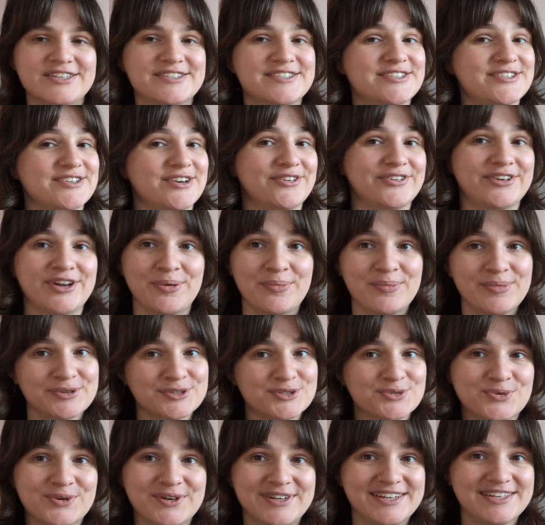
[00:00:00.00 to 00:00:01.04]
So
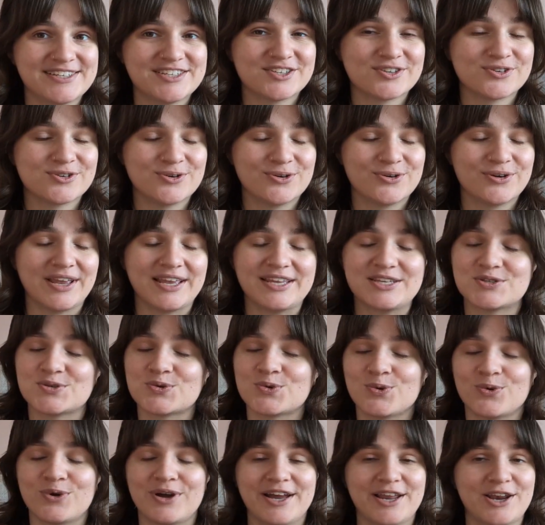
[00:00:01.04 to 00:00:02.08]
number 22 is
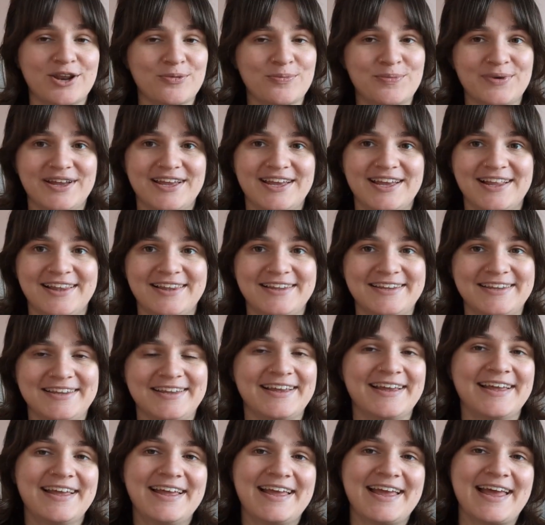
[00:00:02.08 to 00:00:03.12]
right up my
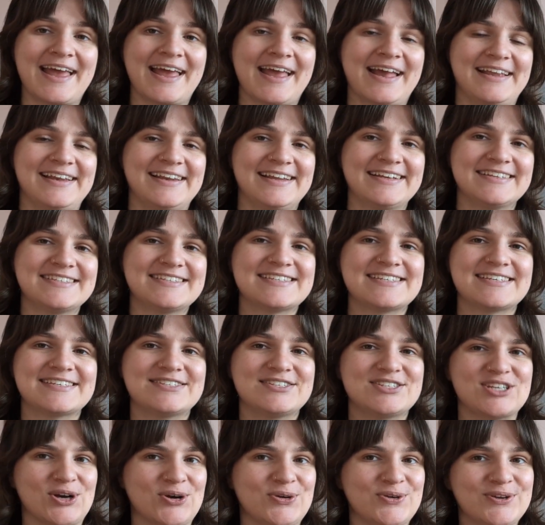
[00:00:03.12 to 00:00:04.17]
alley, and it's
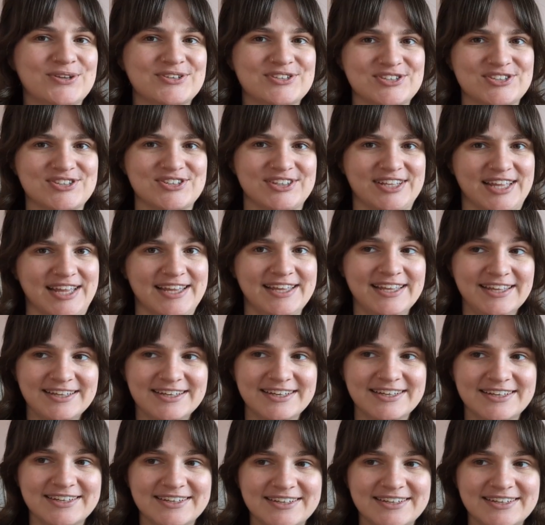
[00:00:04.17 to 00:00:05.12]
a donut snake.